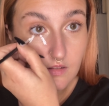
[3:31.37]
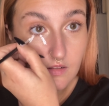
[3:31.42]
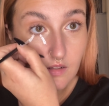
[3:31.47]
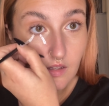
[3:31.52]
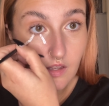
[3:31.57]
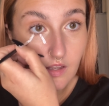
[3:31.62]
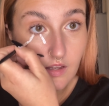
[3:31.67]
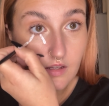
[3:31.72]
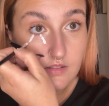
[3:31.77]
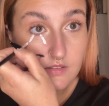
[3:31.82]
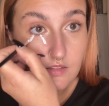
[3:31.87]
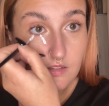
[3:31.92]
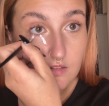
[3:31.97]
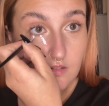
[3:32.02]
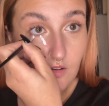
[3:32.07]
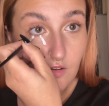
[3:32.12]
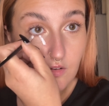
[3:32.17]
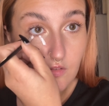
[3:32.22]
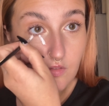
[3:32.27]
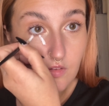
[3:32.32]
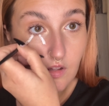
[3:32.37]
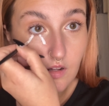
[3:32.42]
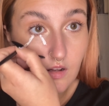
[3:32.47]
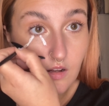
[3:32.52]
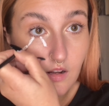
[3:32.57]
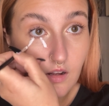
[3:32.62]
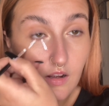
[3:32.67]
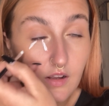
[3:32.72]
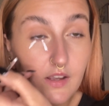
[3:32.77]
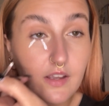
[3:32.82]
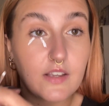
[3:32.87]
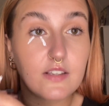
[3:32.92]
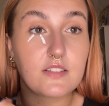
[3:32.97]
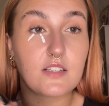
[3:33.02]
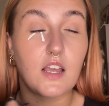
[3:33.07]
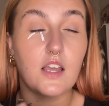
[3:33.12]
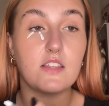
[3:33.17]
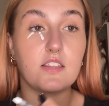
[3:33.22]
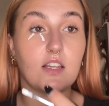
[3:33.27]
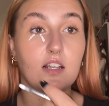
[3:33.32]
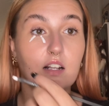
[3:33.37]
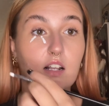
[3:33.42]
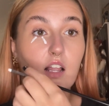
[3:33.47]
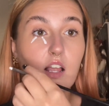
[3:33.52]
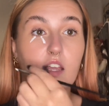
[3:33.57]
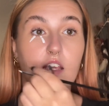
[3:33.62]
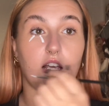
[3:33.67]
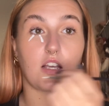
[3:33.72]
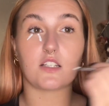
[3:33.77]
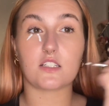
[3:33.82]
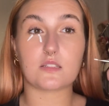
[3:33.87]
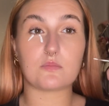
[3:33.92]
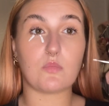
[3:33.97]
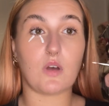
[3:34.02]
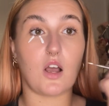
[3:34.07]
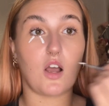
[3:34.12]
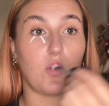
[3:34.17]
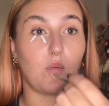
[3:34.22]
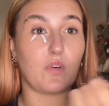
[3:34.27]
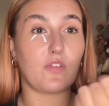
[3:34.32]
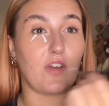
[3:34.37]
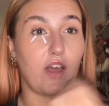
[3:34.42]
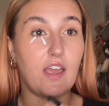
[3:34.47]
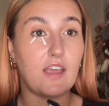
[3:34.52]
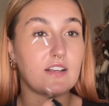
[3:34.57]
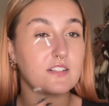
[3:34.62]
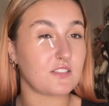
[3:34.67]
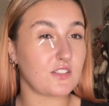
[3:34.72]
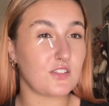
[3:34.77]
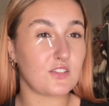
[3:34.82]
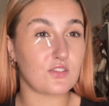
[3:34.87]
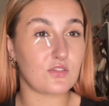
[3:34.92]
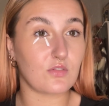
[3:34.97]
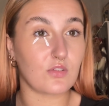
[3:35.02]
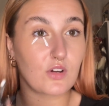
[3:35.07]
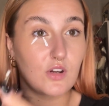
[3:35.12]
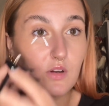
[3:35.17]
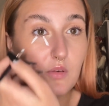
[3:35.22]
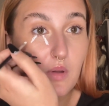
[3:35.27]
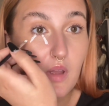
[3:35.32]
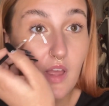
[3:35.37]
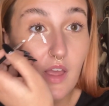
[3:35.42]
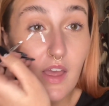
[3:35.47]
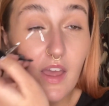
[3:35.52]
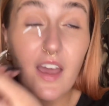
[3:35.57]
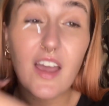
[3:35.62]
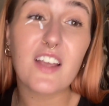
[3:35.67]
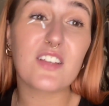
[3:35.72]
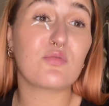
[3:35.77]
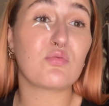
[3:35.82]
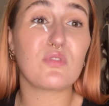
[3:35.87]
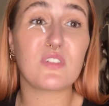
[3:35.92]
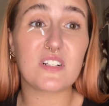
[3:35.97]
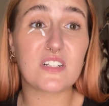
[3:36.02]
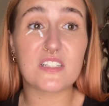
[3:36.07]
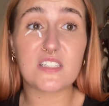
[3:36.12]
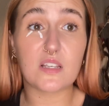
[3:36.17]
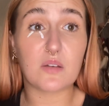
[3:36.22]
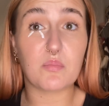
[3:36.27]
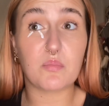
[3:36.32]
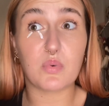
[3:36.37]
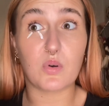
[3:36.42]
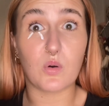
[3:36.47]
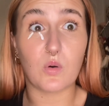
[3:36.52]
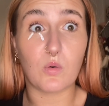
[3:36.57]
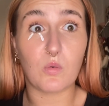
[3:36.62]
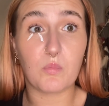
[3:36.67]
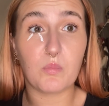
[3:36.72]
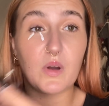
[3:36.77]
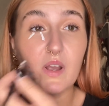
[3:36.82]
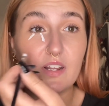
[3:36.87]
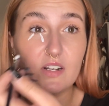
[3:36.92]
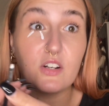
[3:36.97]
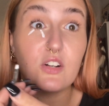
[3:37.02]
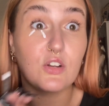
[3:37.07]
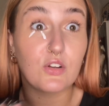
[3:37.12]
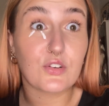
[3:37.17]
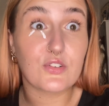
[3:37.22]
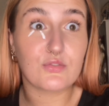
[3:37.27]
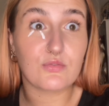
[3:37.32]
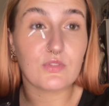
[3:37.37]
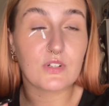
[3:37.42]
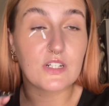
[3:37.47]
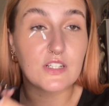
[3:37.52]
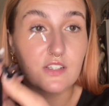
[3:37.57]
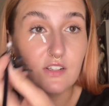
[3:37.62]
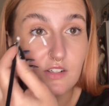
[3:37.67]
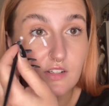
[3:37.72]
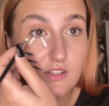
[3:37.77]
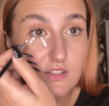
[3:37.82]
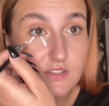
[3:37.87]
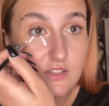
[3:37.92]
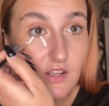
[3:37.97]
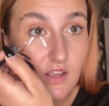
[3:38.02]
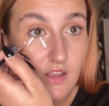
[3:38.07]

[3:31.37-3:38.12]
X's over the eyes and then like a smile with X's through. It's really simple, but it looks really good.